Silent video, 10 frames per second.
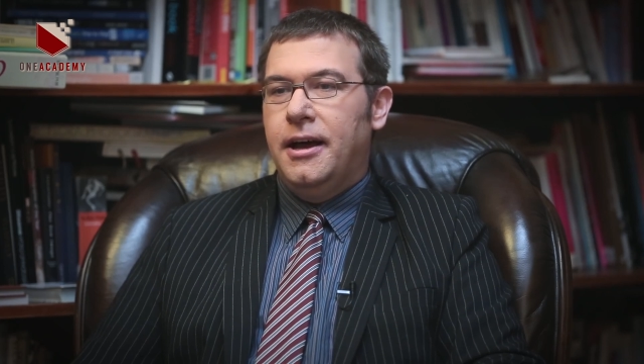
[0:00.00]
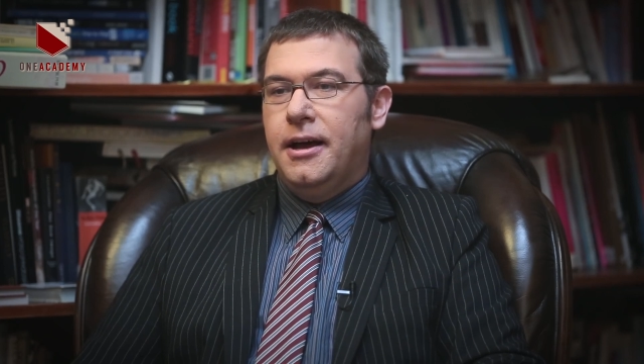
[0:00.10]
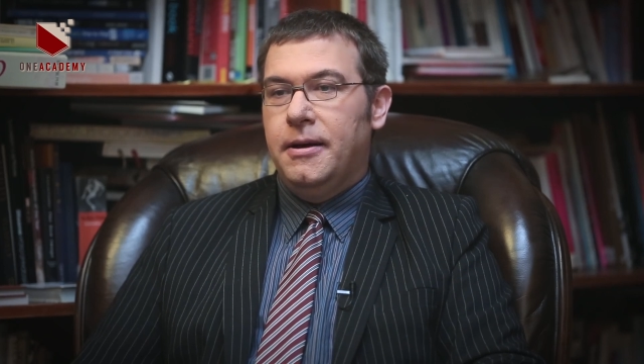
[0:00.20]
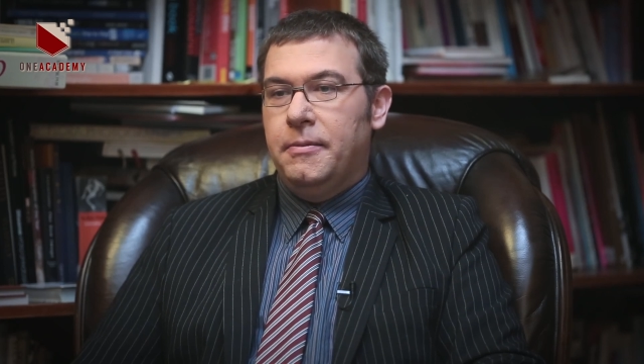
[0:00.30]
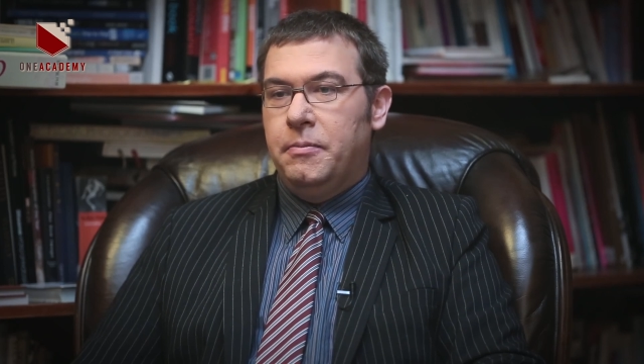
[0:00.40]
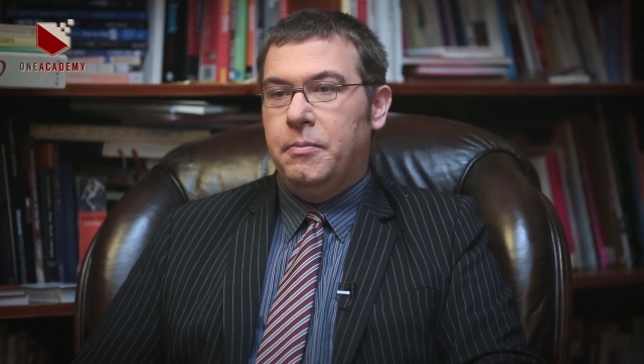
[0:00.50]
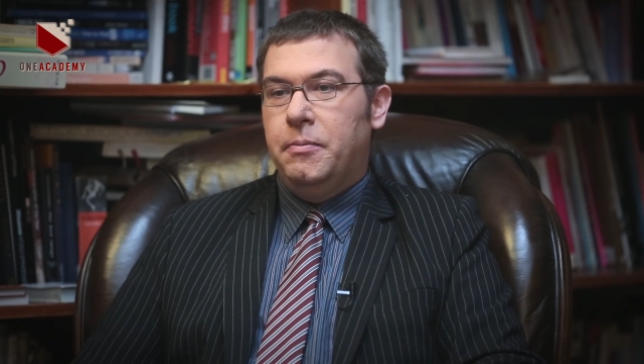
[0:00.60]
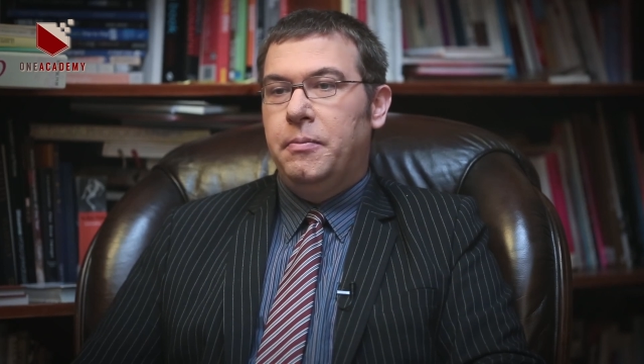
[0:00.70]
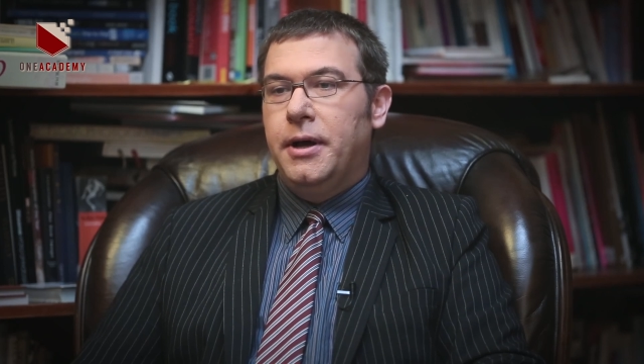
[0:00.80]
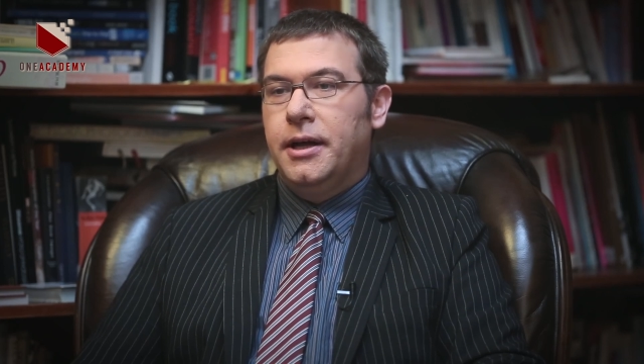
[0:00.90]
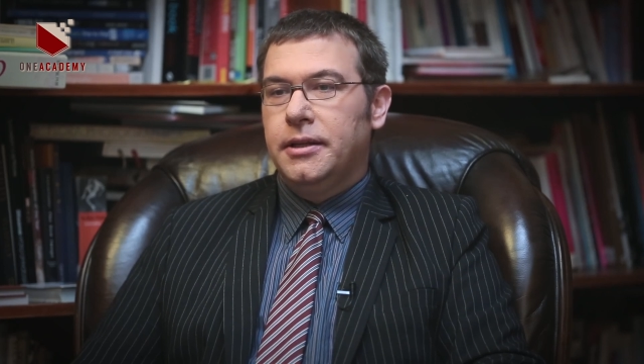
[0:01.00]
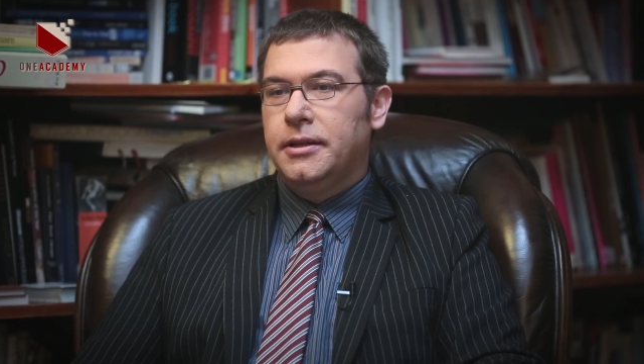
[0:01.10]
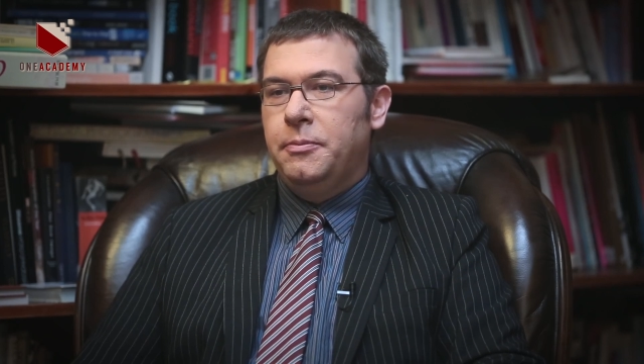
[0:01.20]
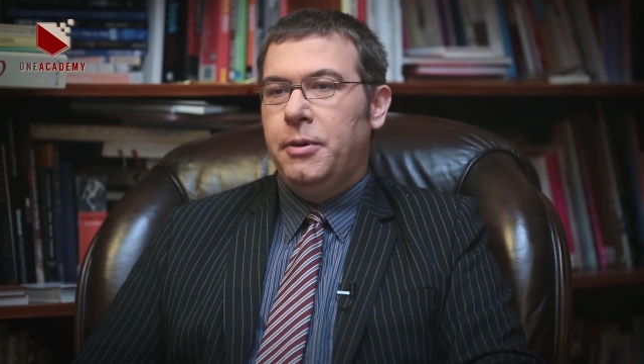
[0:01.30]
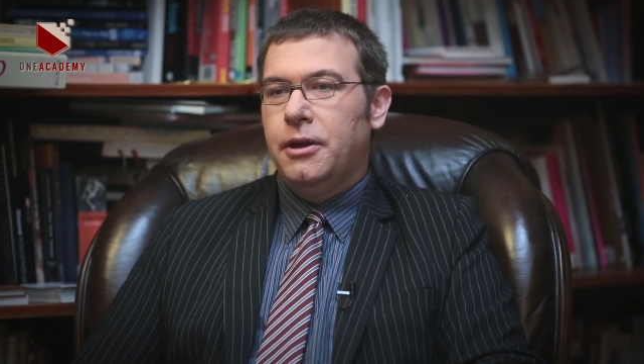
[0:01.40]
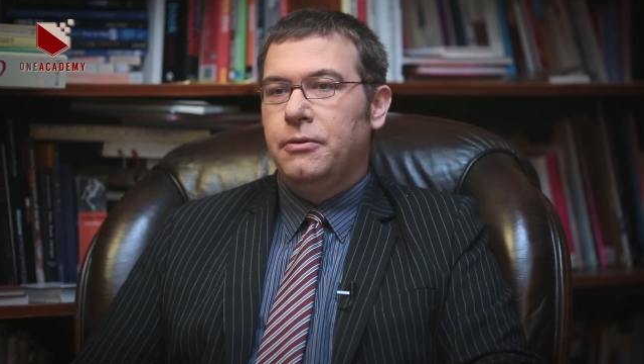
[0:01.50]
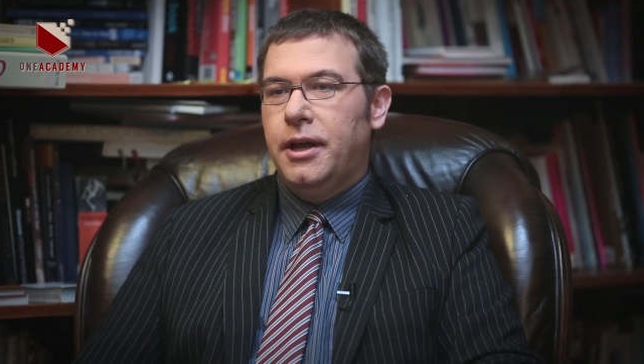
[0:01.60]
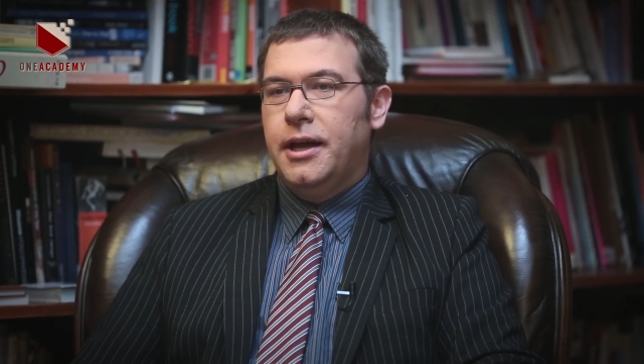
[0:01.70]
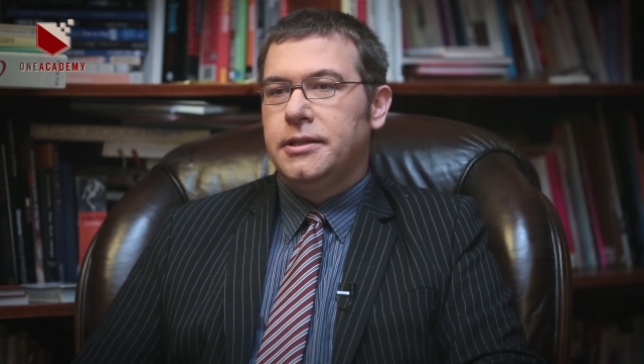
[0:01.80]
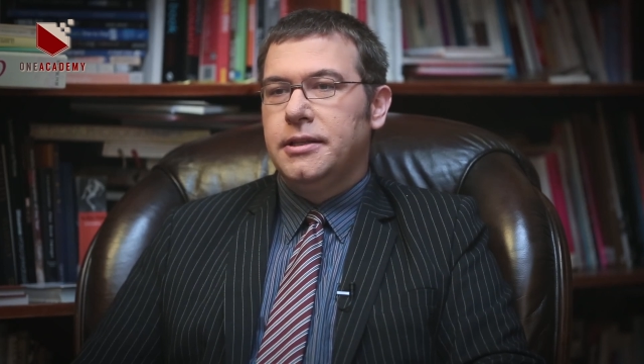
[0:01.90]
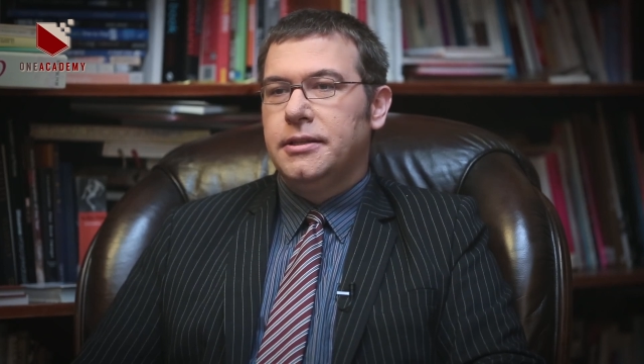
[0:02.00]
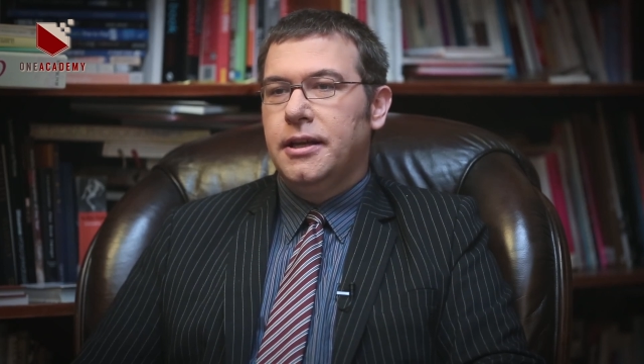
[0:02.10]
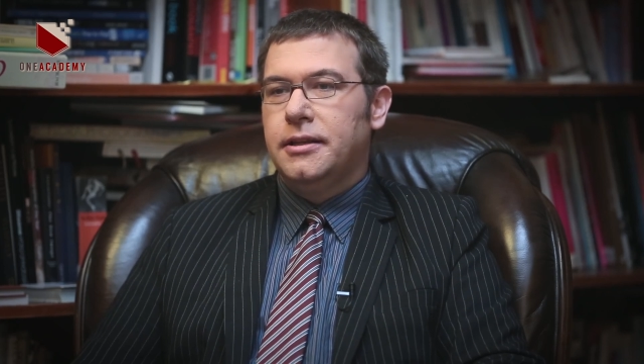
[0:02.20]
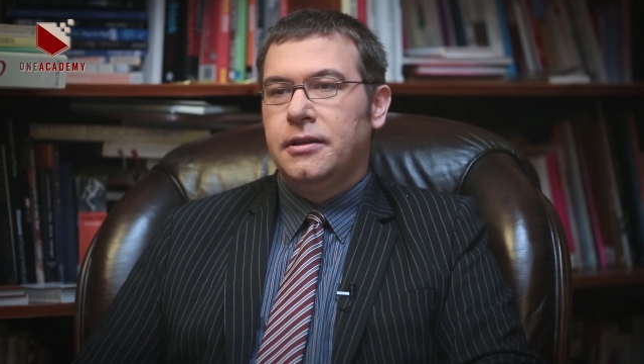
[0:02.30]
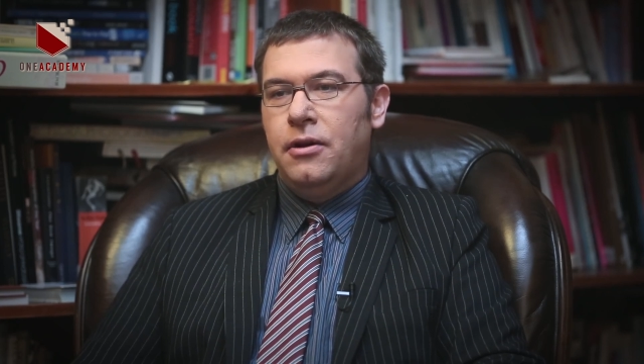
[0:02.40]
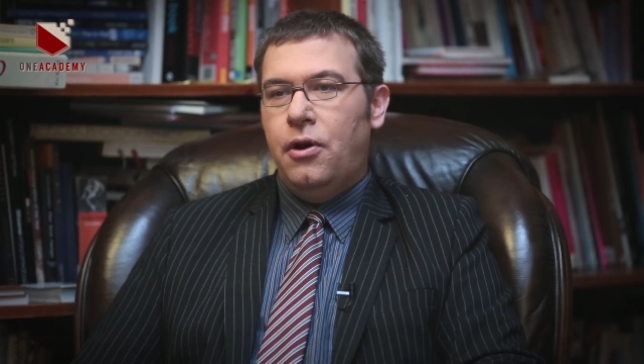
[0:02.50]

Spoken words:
But the typical case is that